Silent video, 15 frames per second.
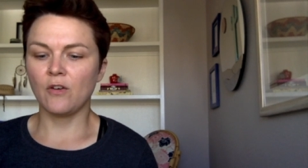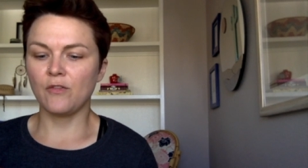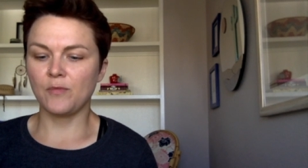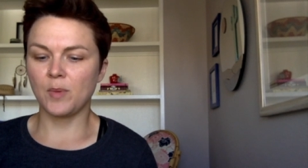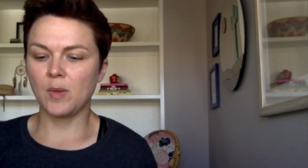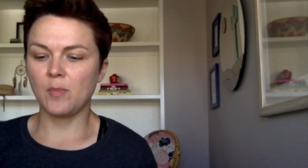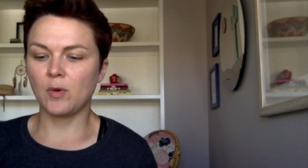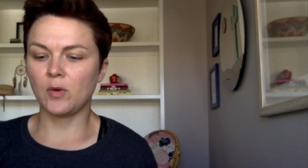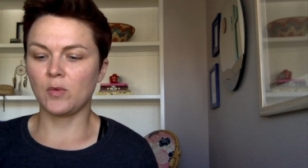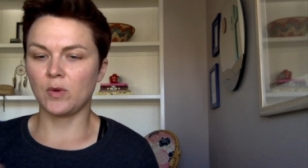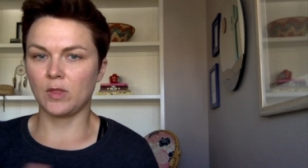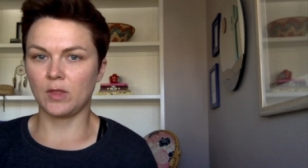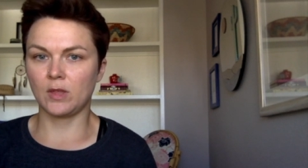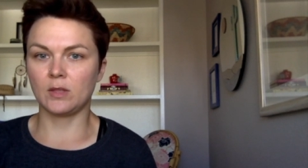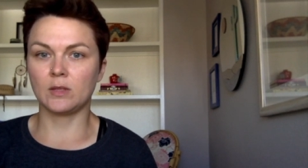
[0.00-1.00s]
people
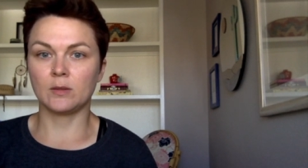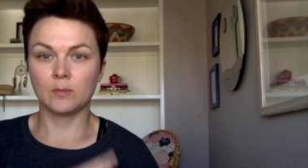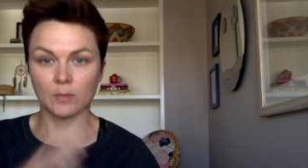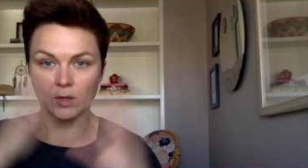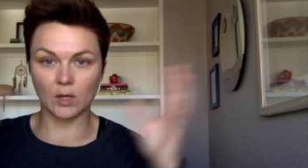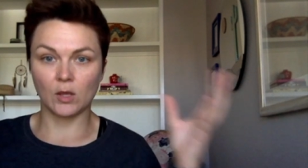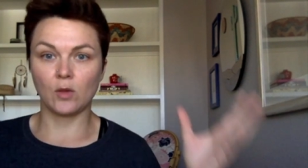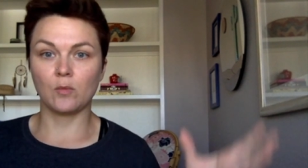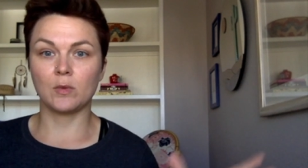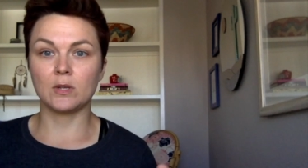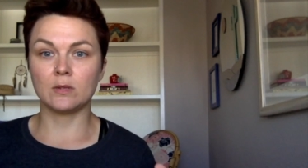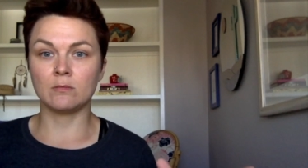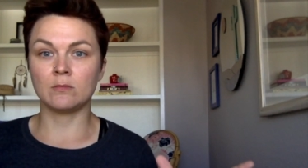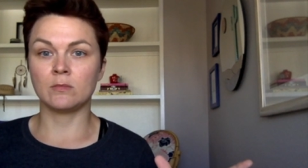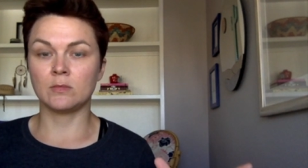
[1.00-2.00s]
within the
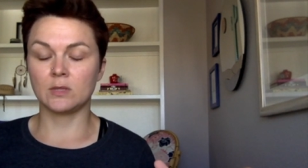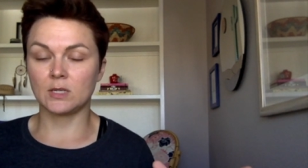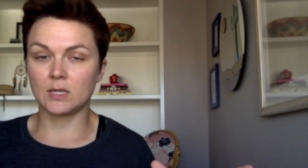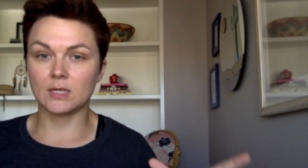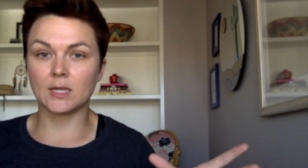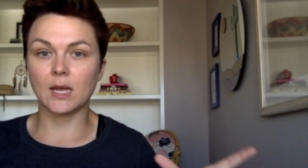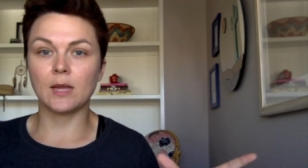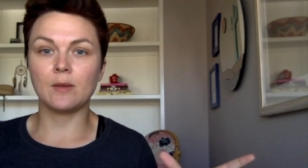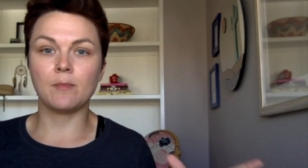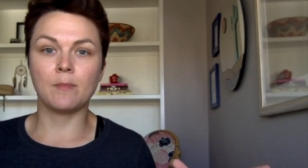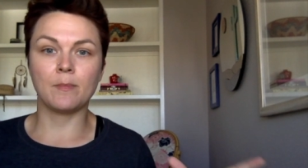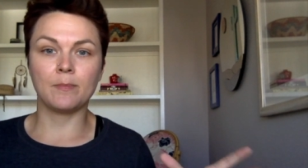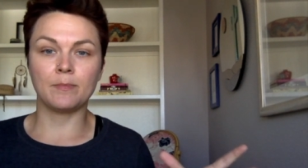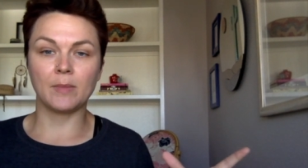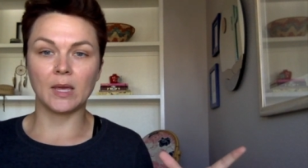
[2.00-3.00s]
human
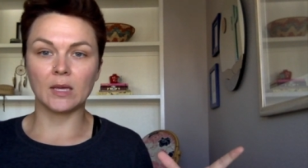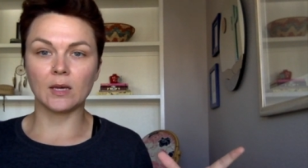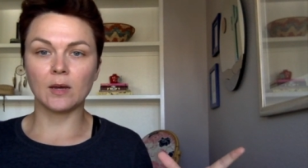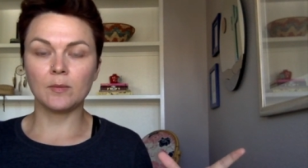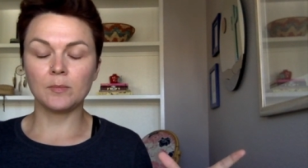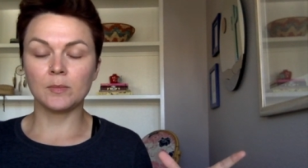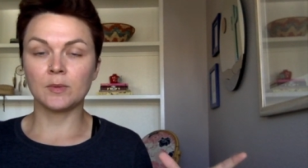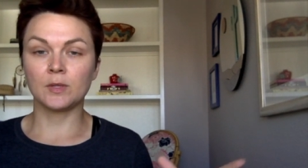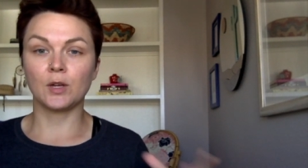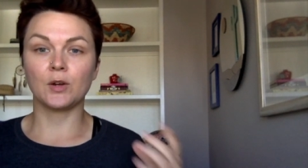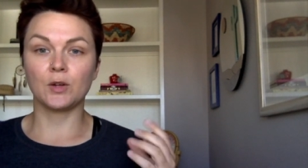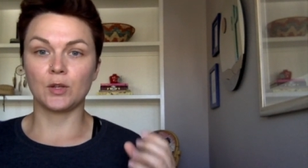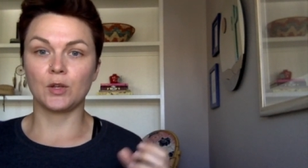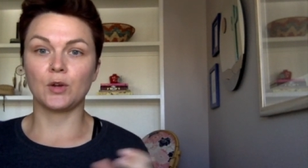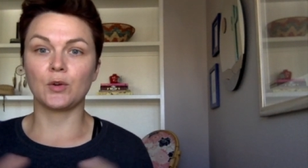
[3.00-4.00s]
design makeup.
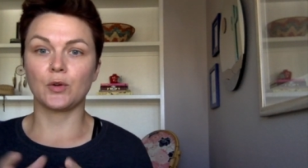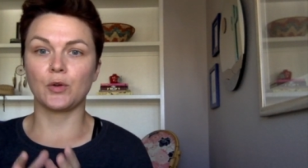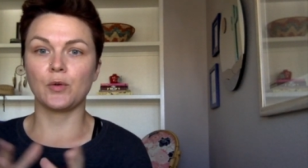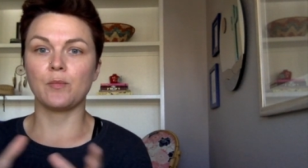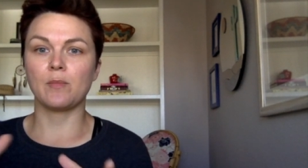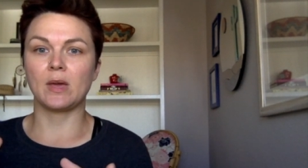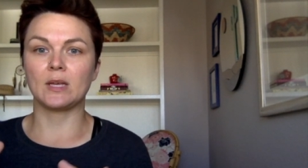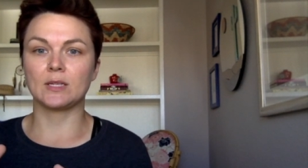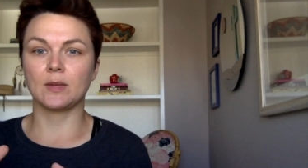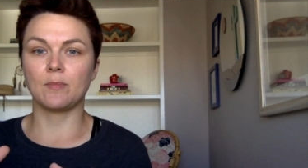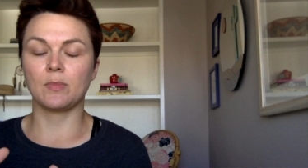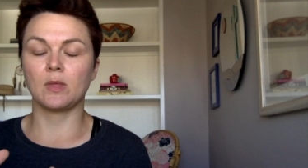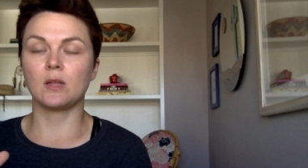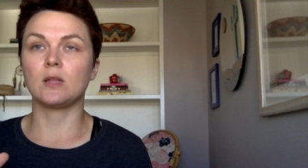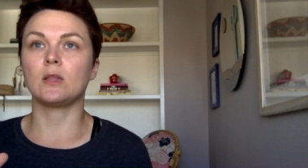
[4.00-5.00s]
Your group makes
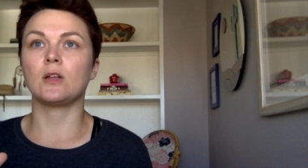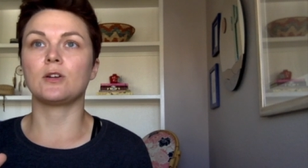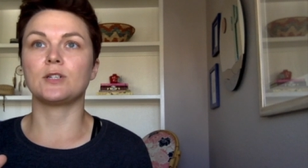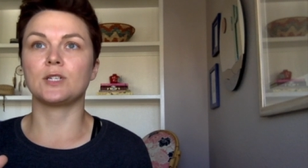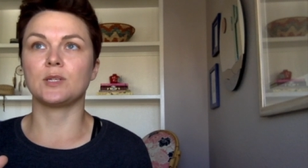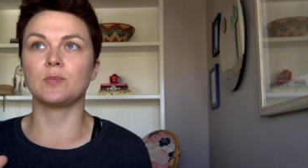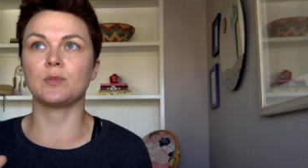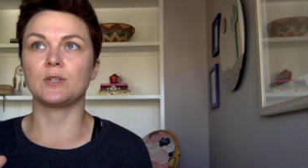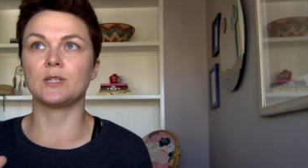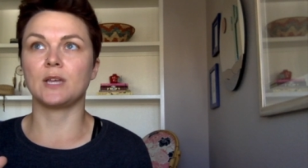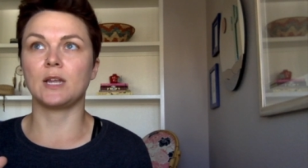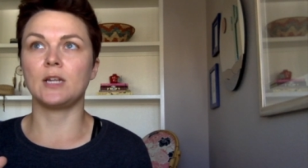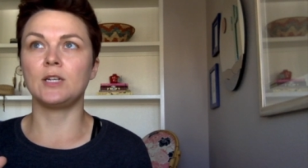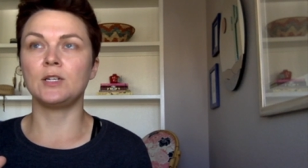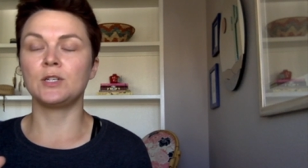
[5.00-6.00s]
up the largest
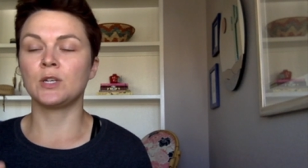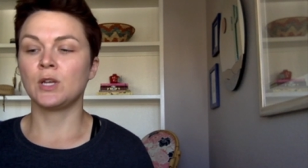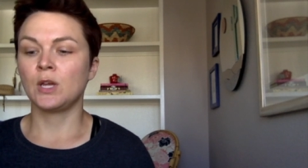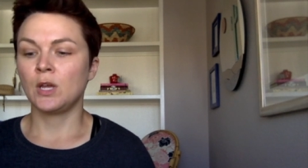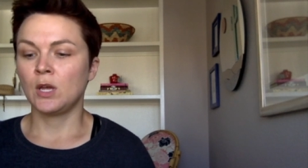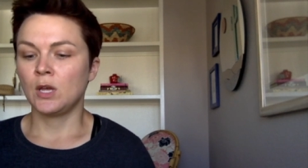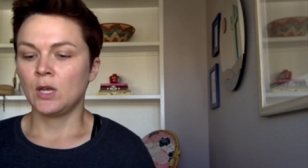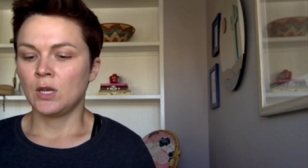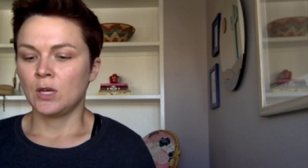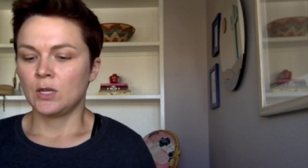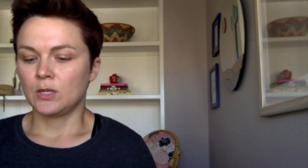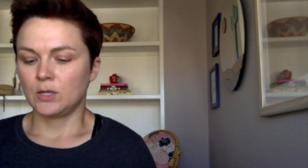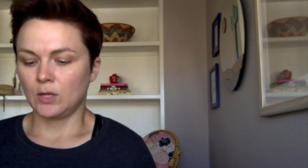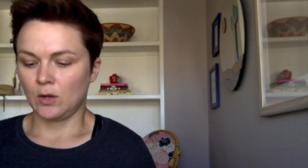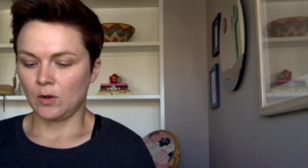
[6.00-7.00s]
percentage.
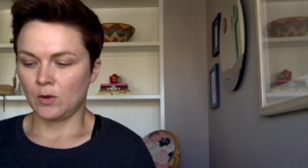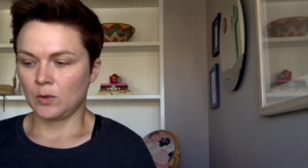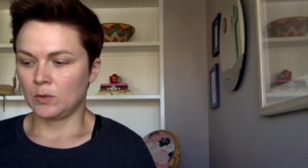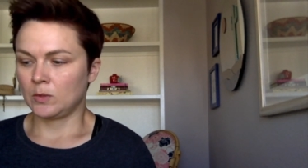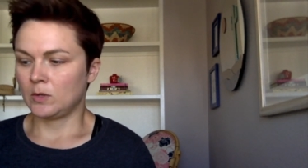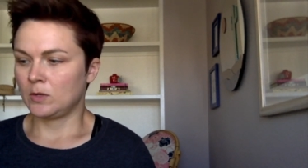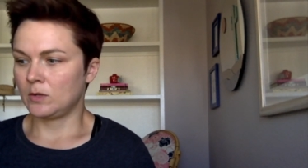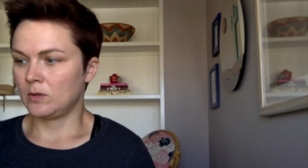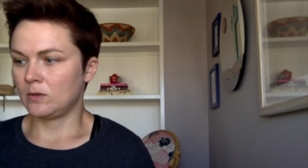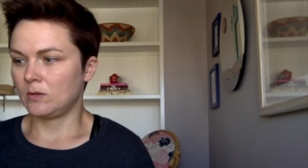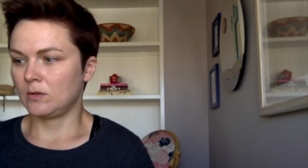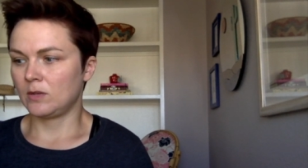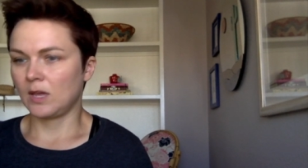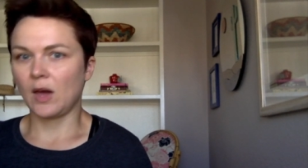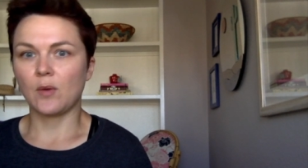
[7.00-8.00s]
So
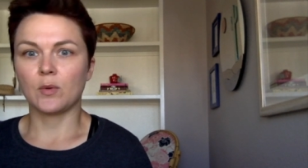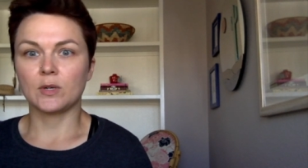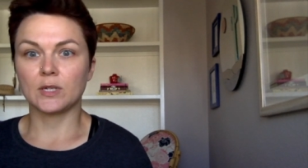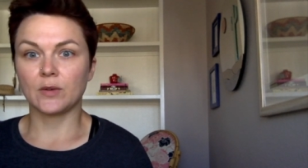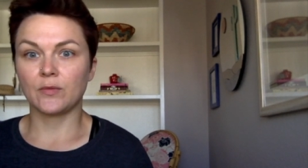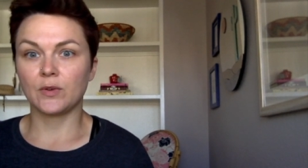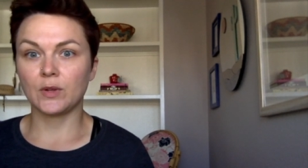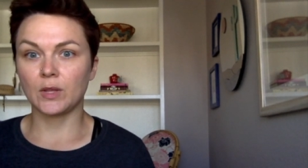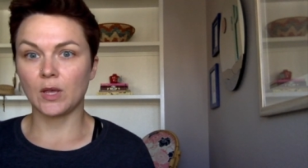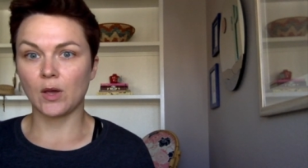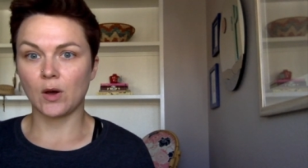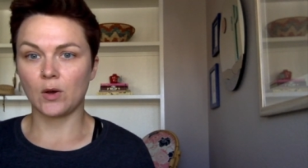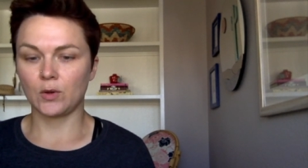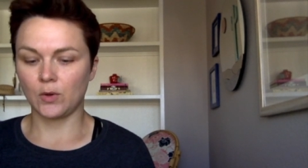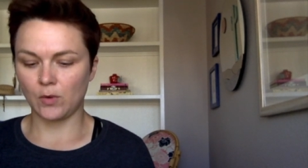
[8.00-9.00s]
yeah, we're definitely
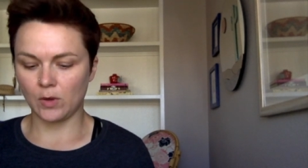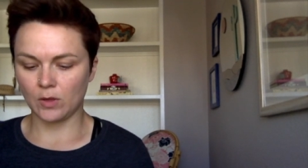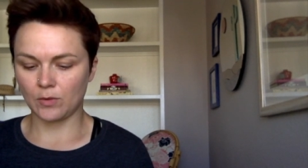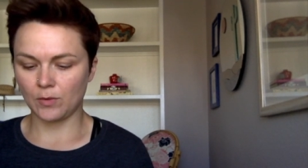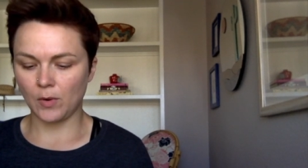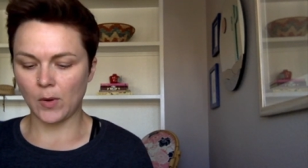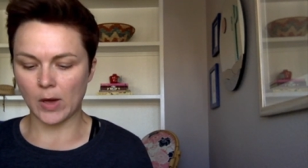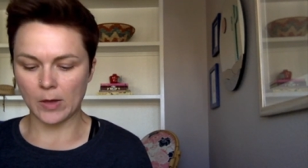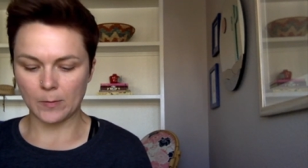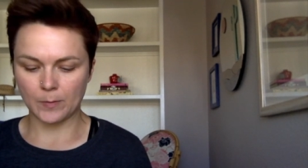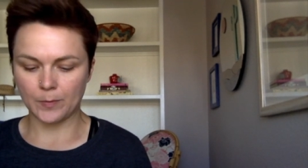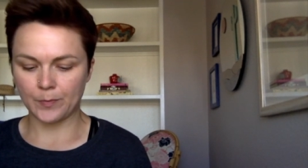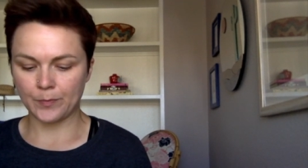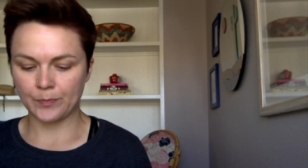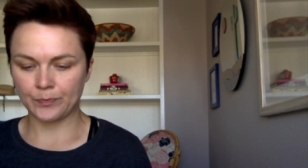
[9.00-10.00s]
all going through it.
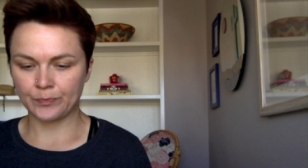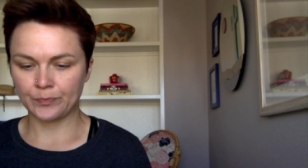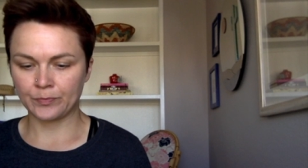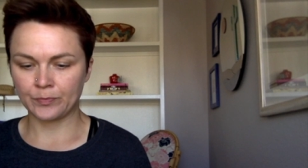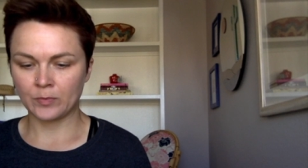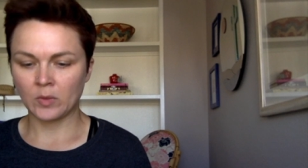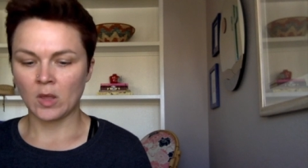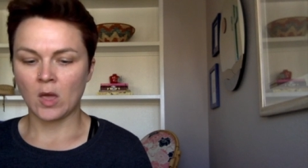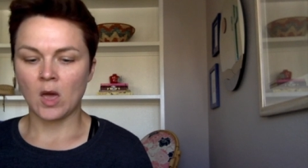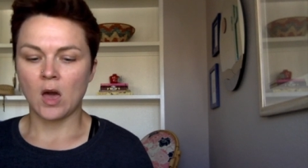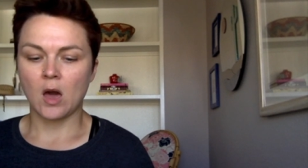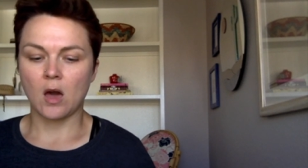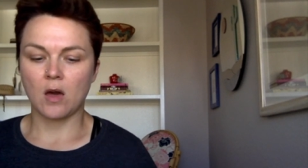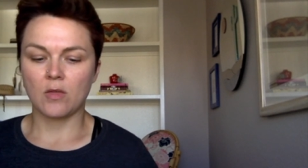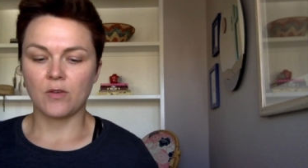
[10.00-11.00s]

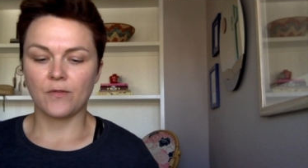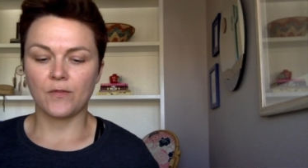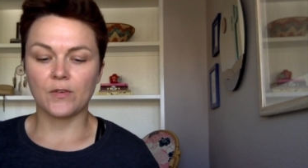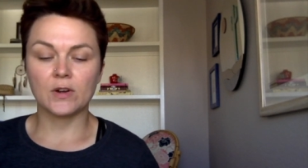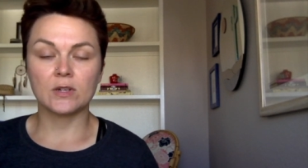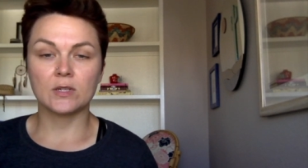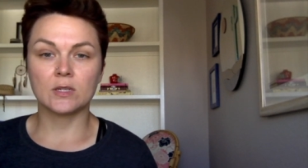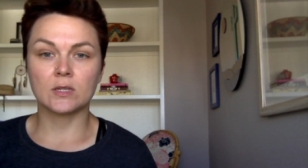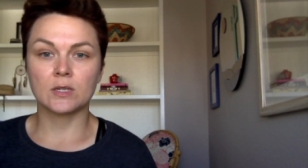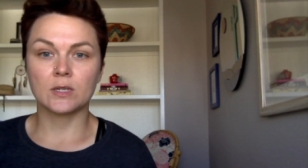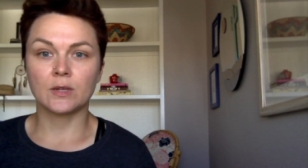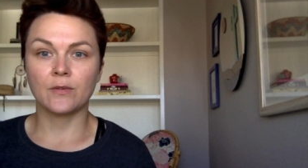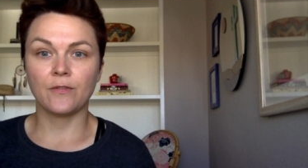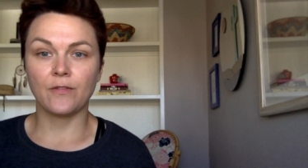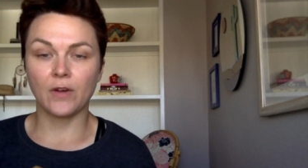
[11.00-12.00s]
The first
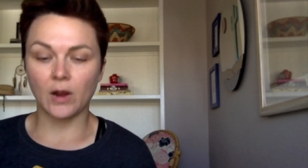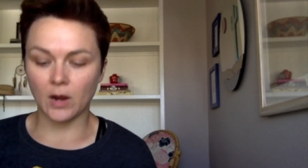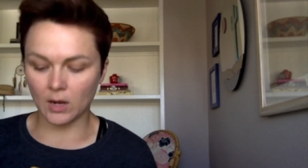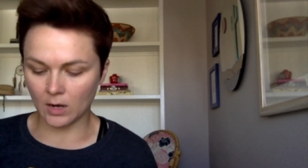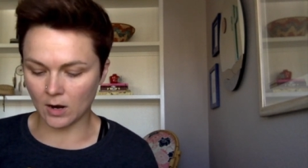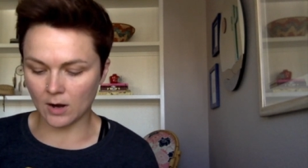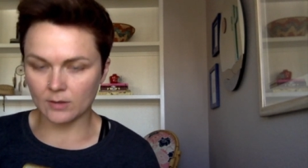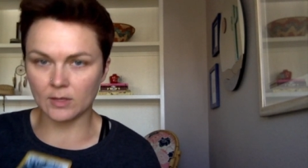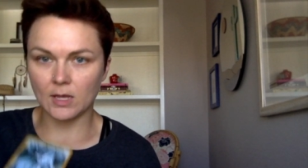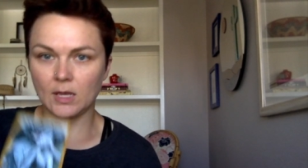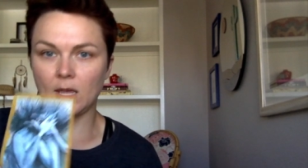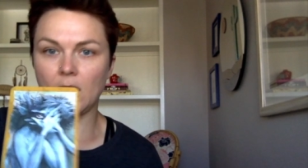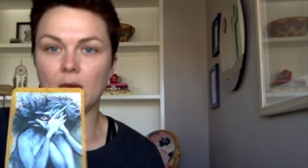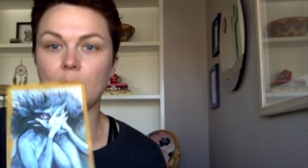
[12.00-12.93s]
fairy card that came